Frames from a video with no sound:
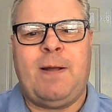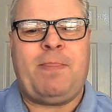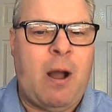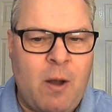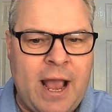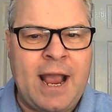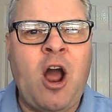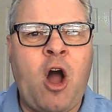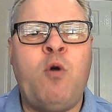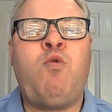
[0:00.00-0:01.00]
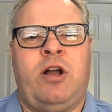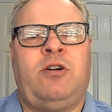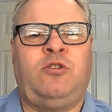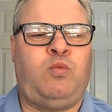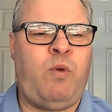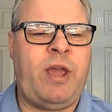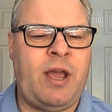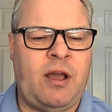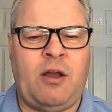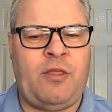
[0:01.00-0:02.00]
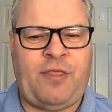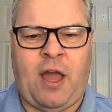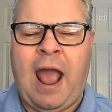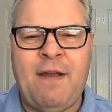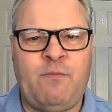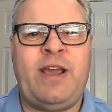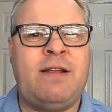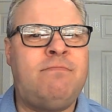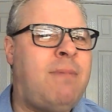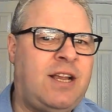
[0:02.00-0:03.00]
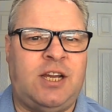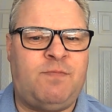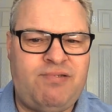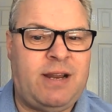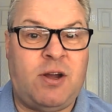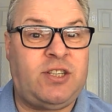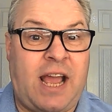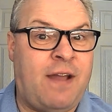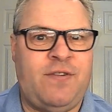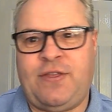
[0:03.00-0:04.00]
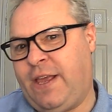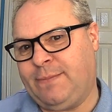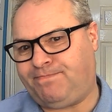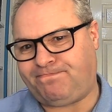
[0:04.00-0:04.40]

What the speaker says: Now, in our world, we can measure pretty much everything.